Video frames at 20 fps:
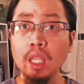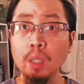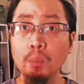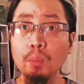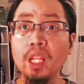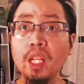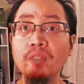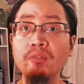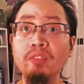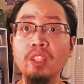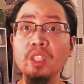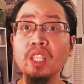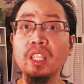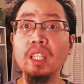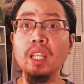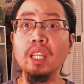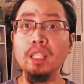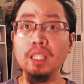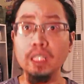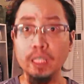but I felt I
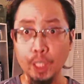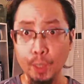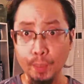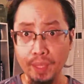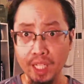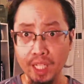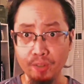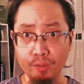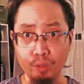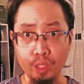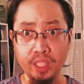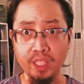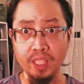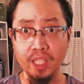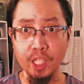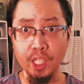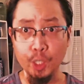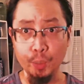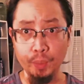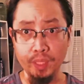had to come out of
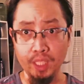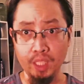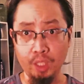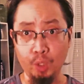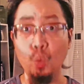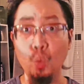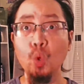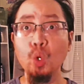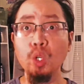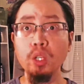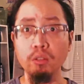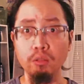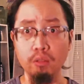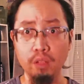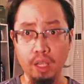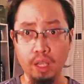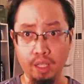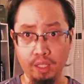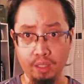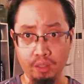retirement to warn you
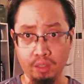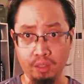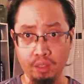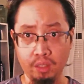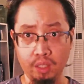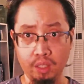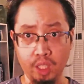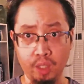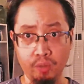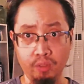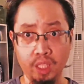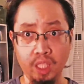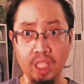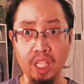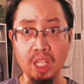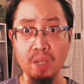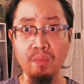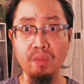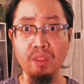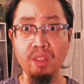guys of a
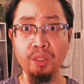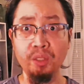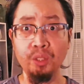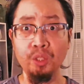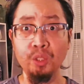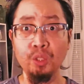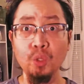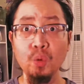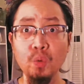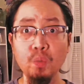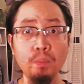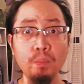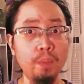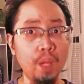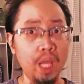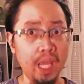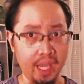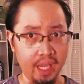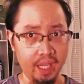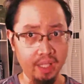game that's so
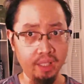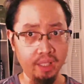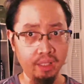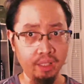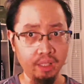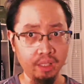bad,